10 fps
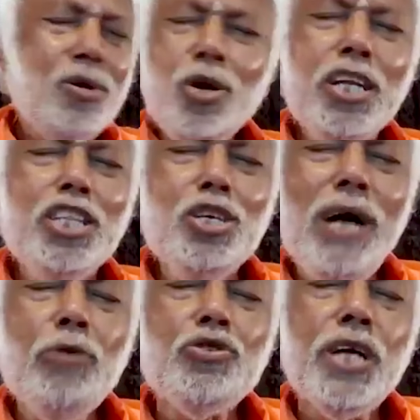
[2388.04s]
Not in
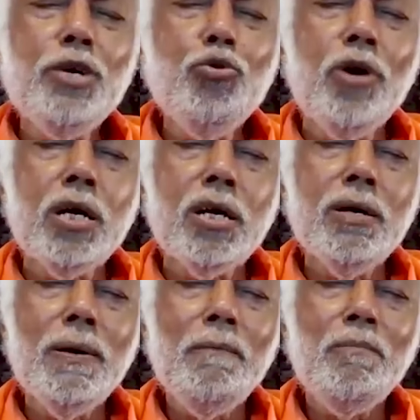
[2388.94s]
the outside world.
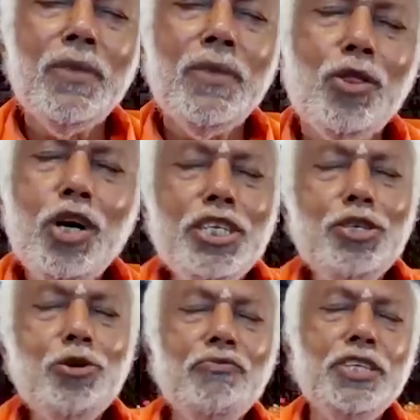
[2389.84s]
Not
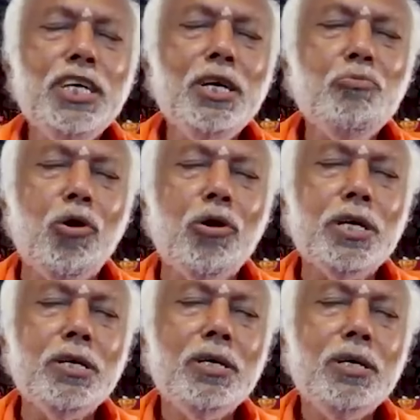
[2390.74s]
in your physical body.